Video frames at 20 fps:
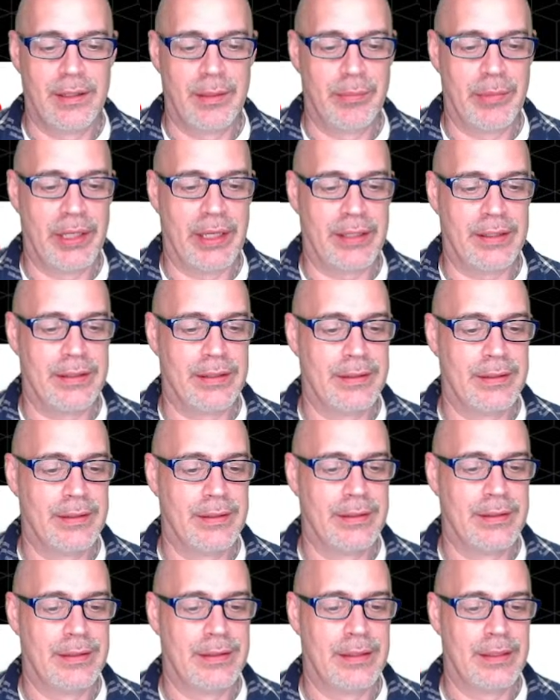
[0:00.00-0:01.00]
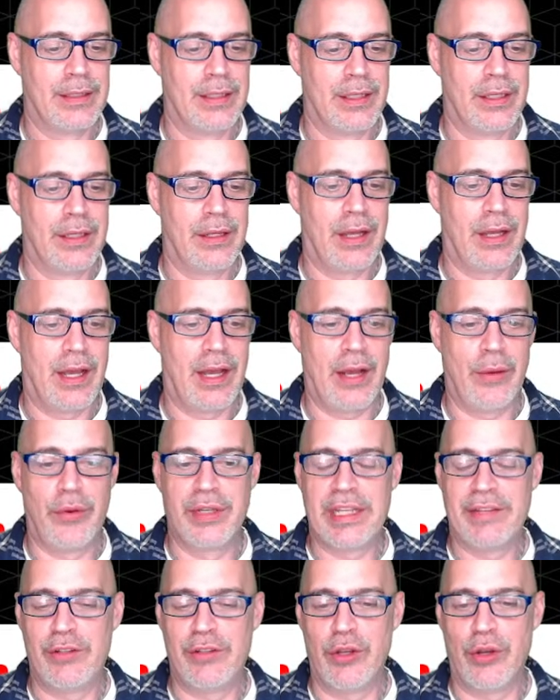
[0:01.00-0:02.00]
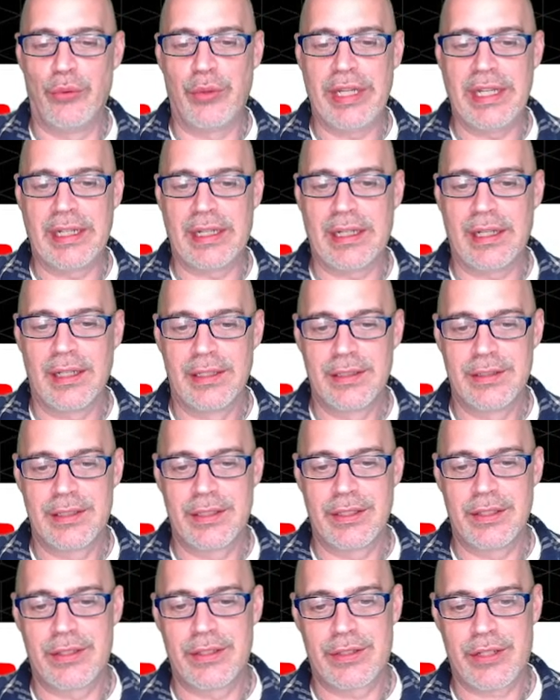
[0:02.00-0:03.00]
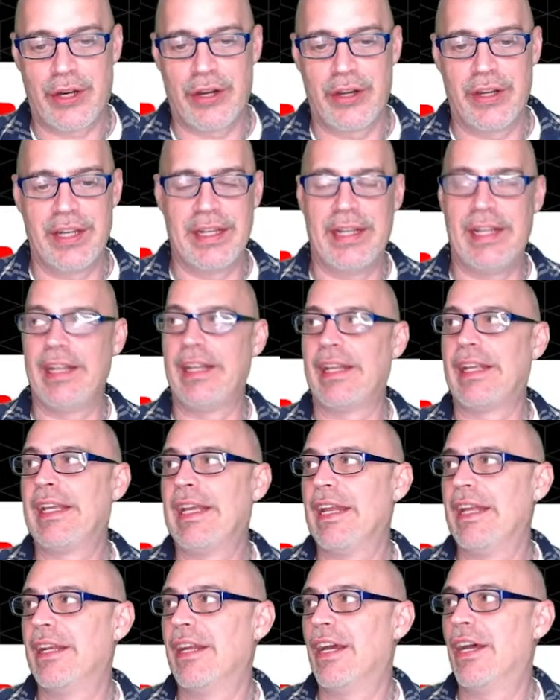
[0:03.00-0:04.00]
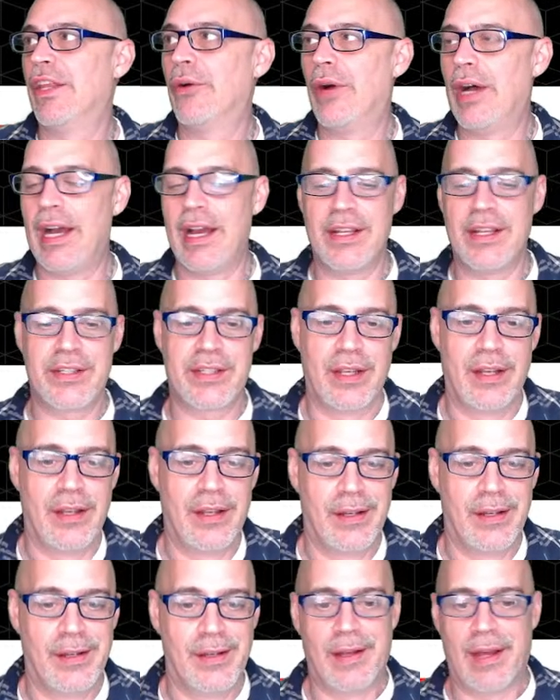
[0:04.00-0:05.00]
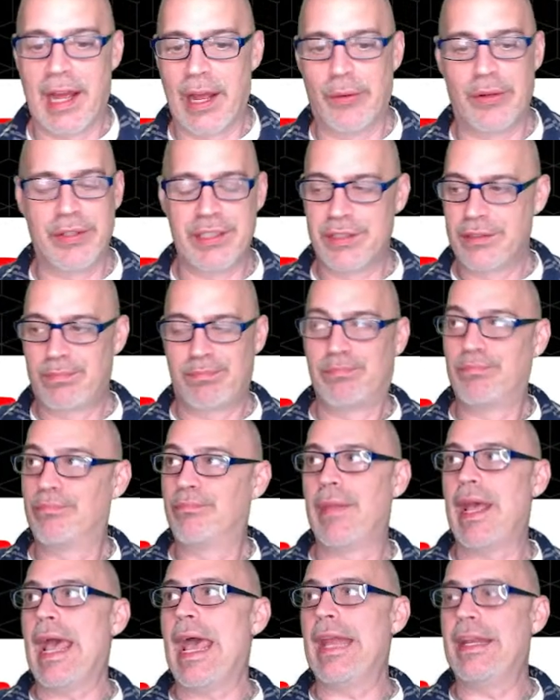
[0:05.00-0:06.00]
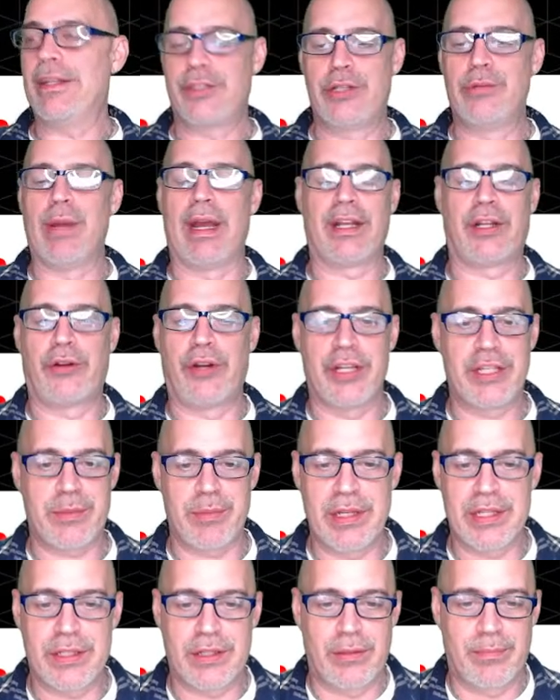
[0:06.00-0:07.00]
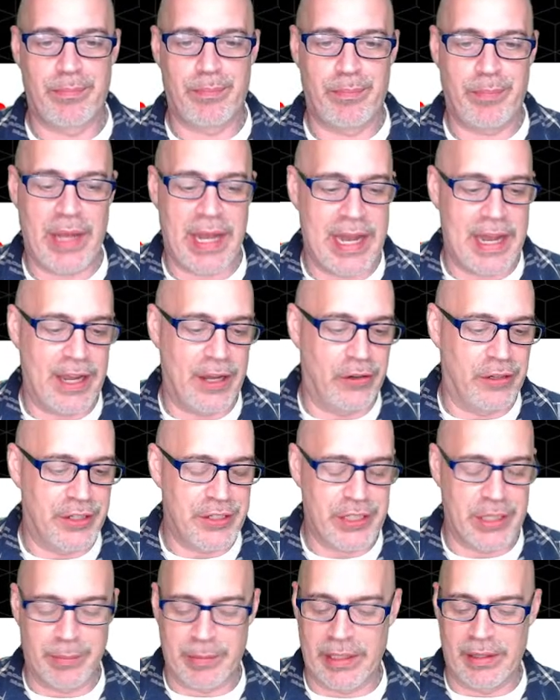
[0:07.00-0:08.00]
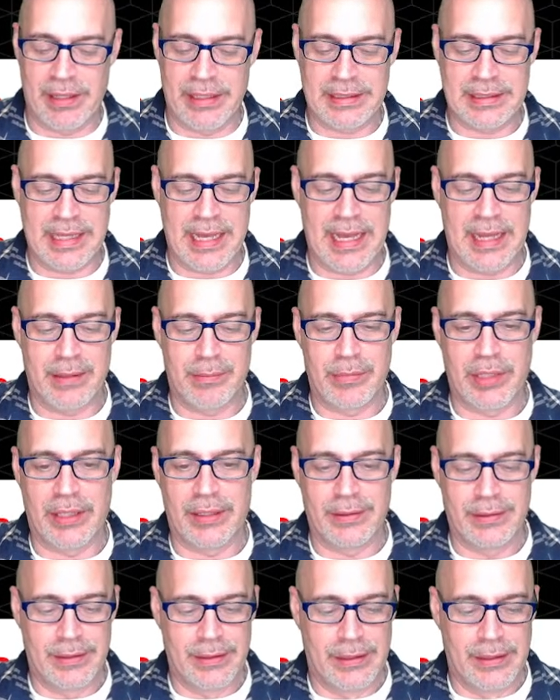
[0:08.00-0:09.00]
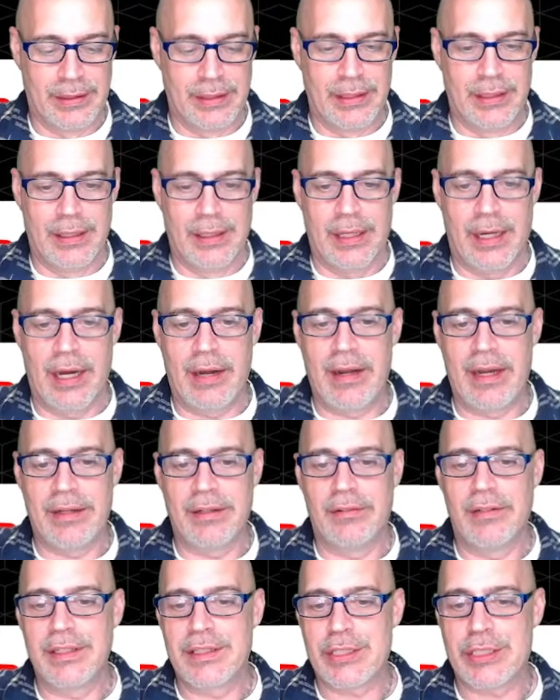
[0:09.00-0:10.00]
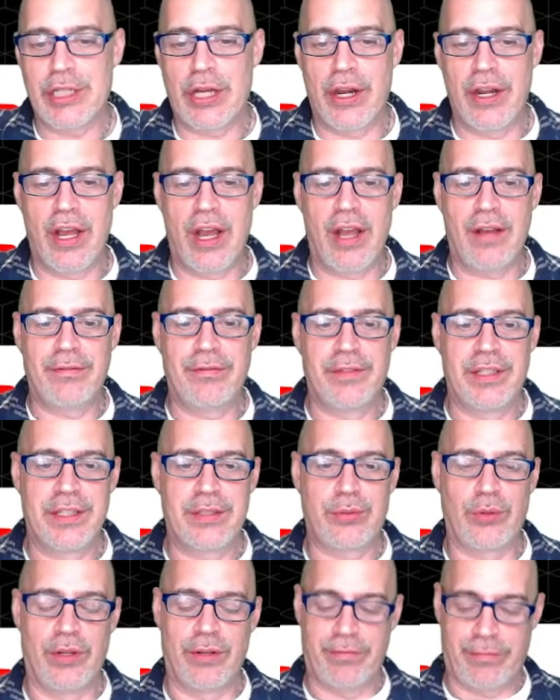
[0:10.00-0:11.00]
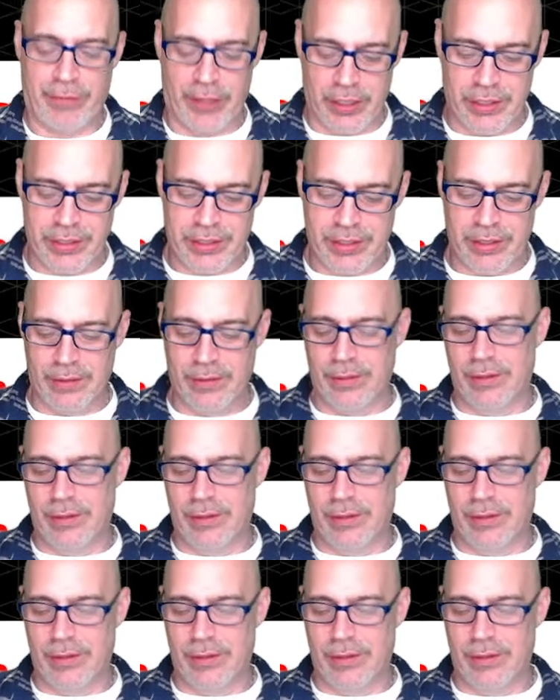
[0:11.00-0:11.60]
But I will give you a week to turn it in and get it. Otherwise, I will just add it to my Christmas pile or something like that. But all right, let's start off this one first.